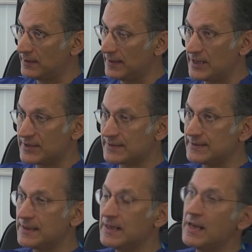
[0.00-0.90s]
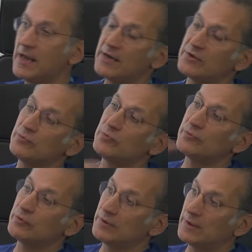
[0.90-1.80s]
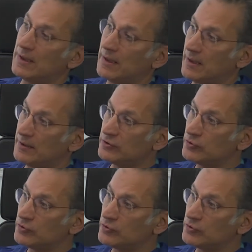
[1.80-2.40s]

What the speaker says: laser and remove the